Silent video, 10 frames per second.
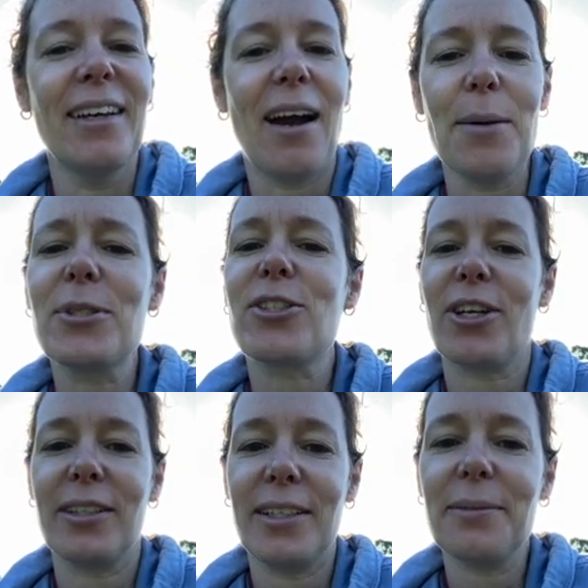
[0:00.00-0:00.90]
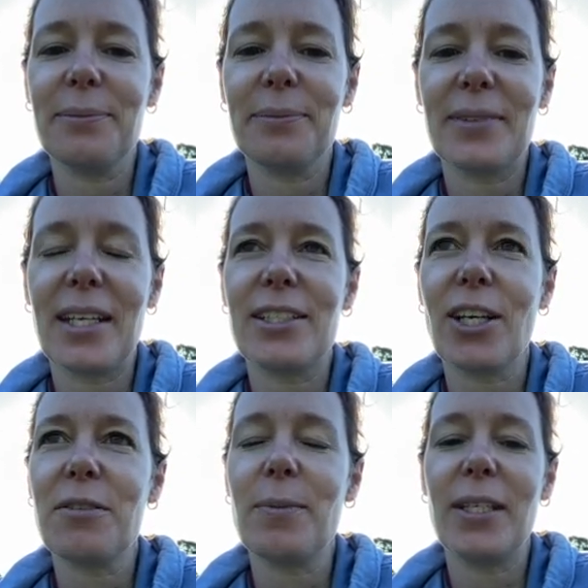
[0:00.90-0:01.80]
I'm struggling.
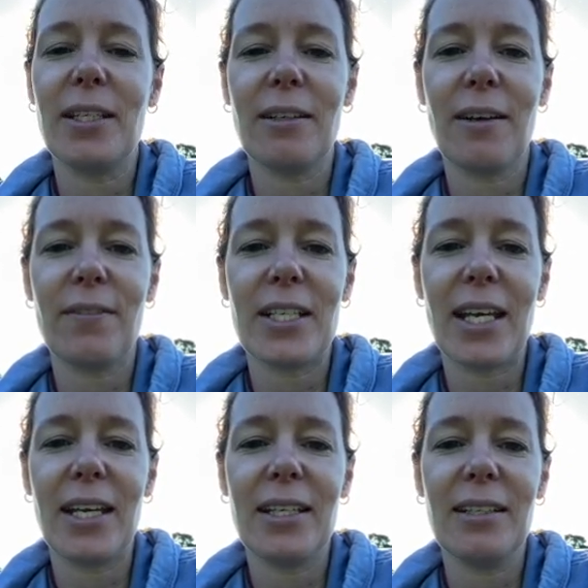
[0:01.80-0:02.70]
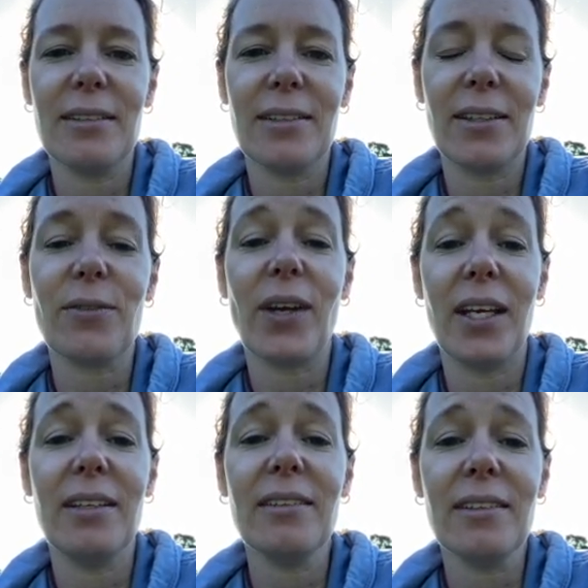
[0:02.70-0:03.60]
Jeff's been here every day in the
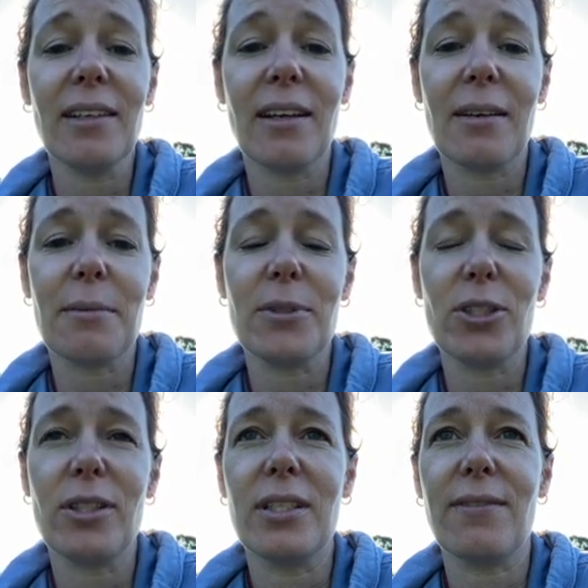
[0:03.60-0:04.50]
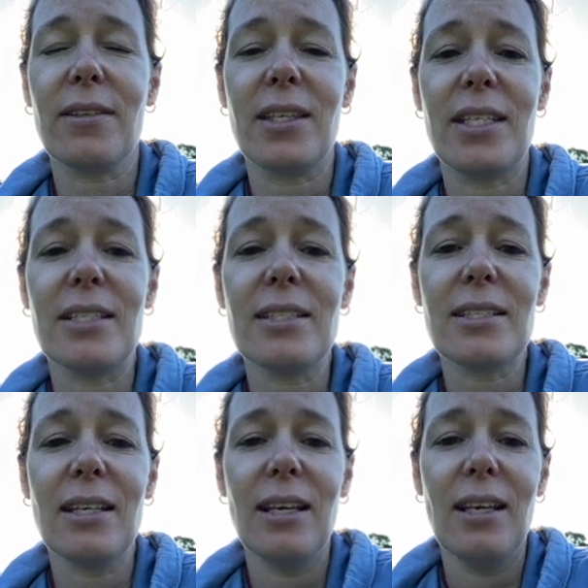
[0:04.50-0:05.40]
rain, doing different things.
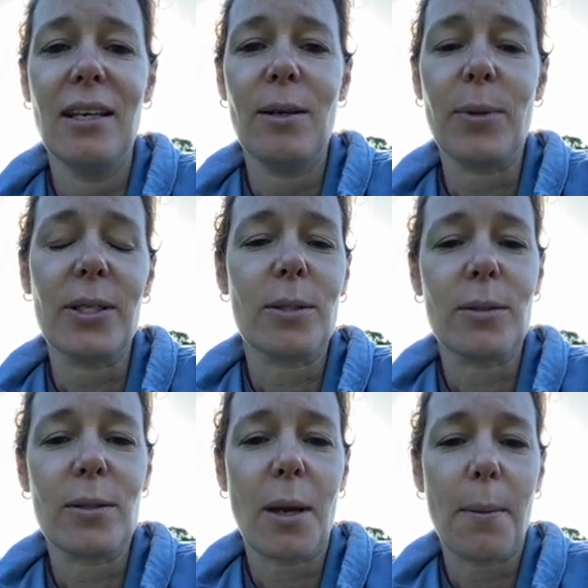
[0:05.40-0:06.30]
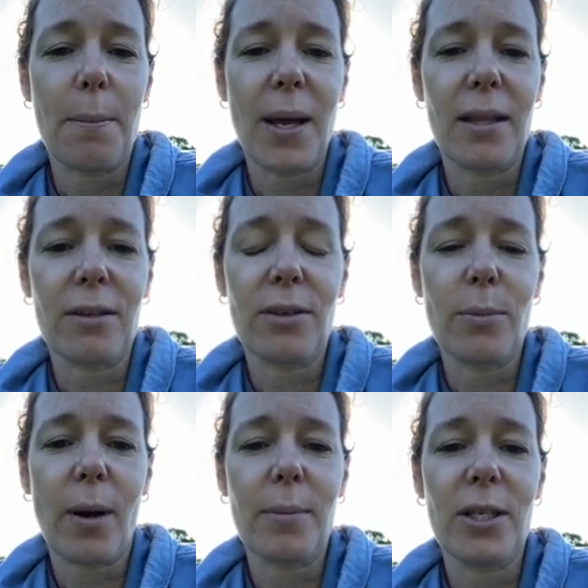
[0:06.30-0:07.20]
He put his pellet grill
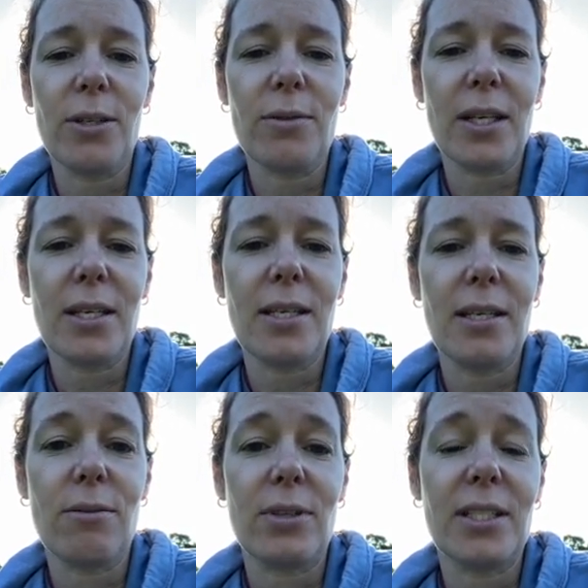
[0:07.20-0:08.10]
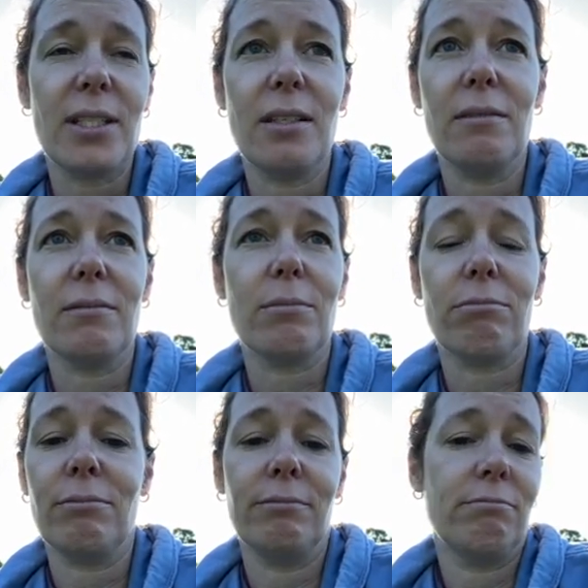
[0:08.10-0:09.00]
barbecue that he received
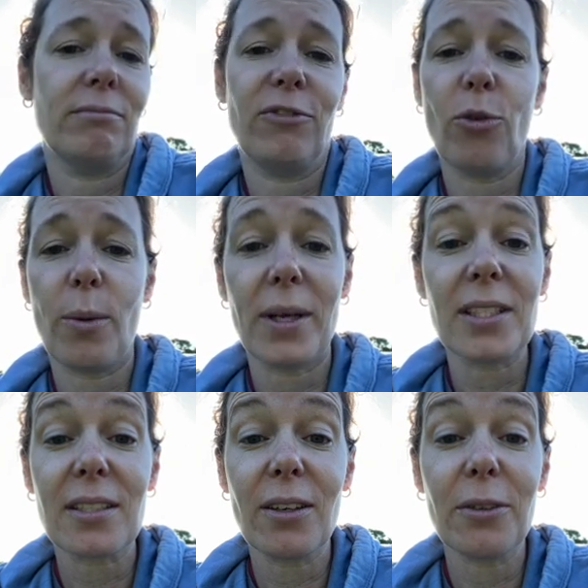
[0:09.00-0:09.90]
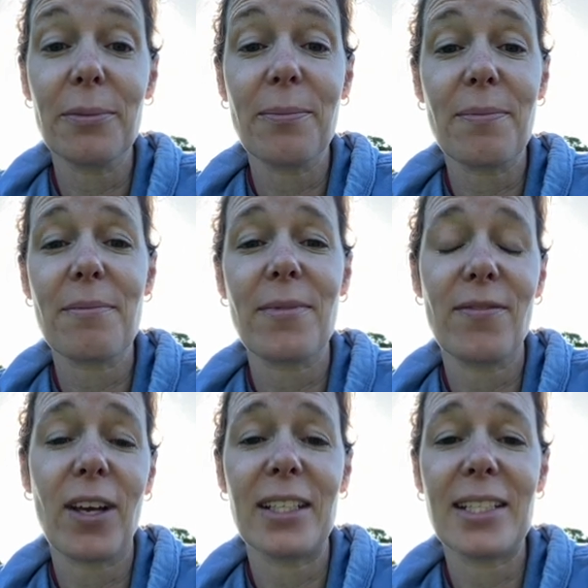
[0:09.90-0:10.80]
4 months ago
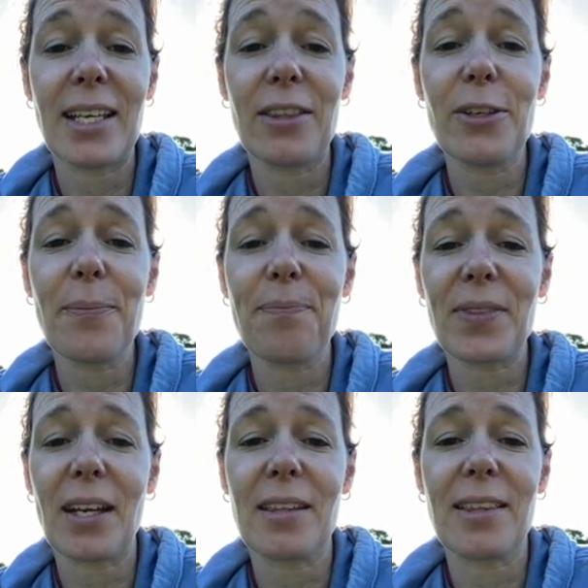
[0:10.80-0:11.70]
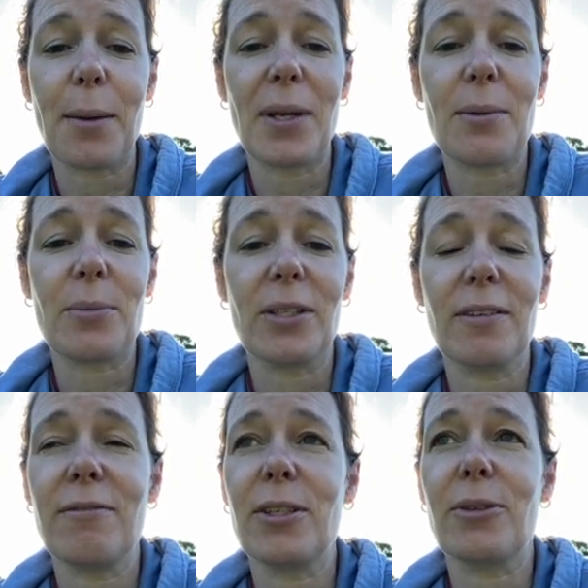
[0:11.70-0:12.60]
finally together, and I think that made him
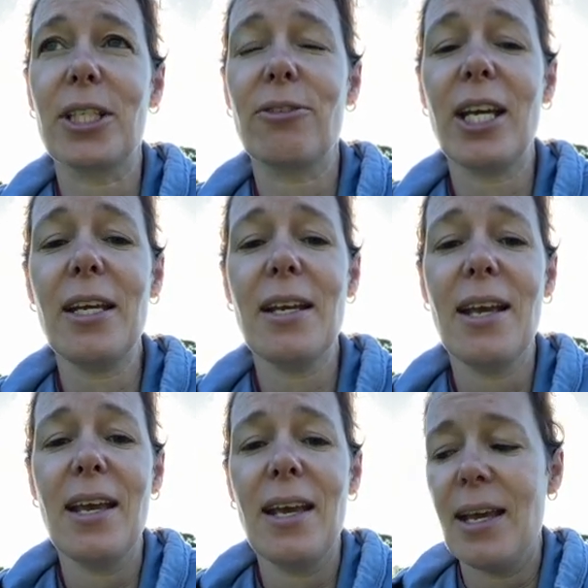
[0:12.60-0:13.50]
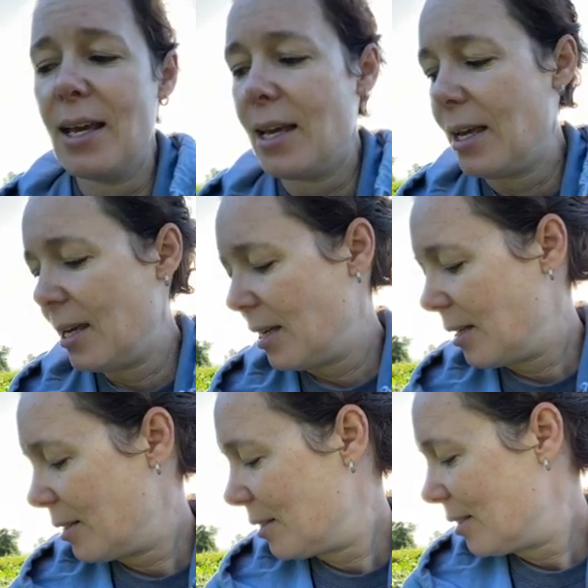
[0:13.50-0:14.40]
feel really great.
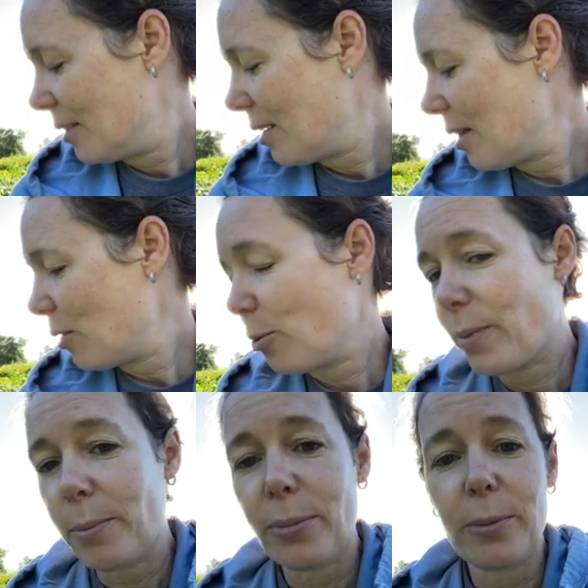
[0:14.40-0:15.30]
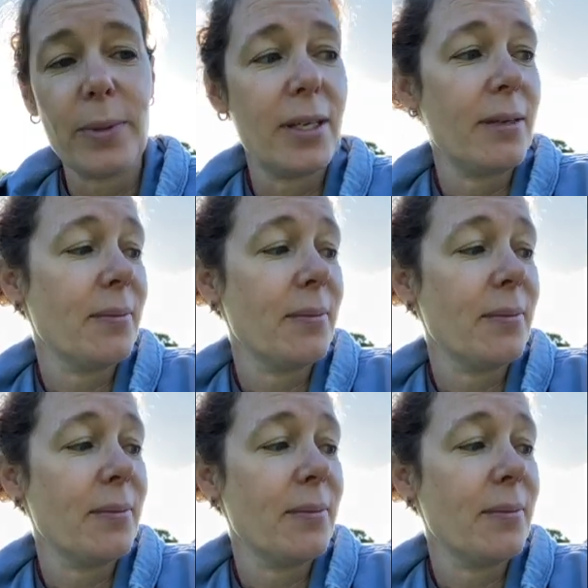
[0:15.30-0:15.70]
And hello, Bumblebee.